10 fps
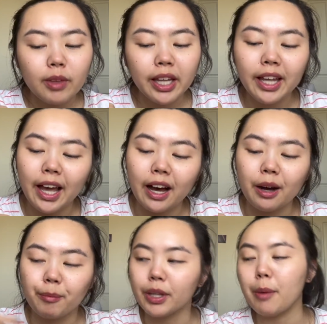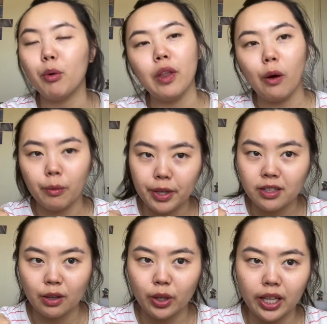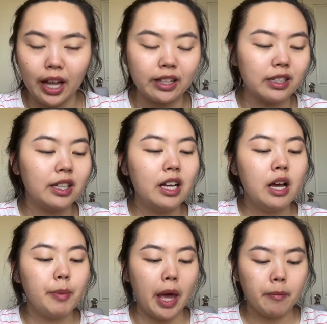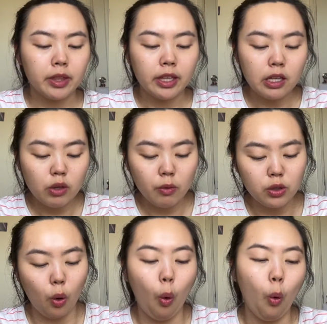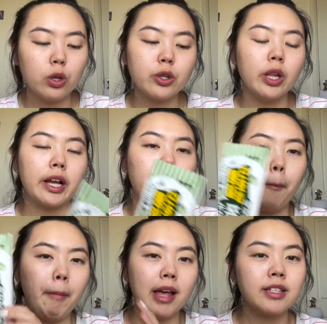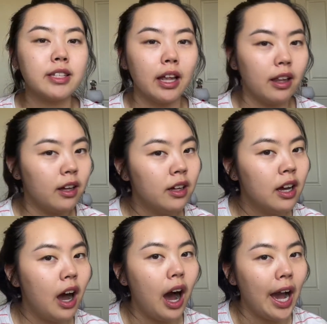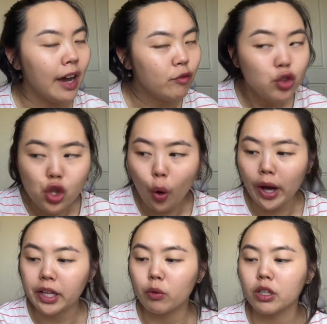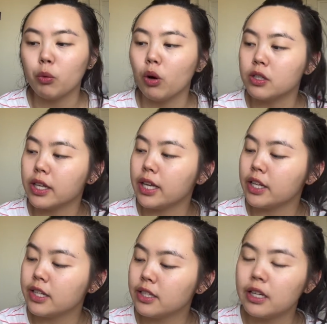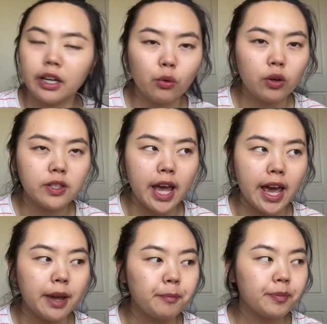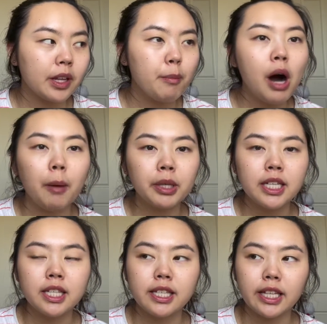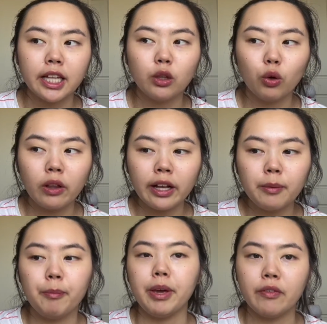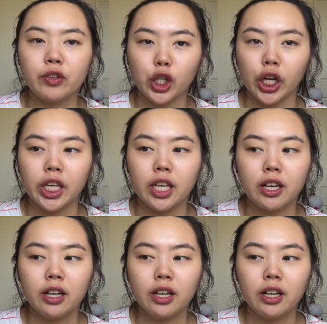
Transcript: But I bought that one because I really liked it. But yeah, this one was also like a bestseller. I have no idea what it was. It just said it was a pumpkin stick and it looked like a beef jerky,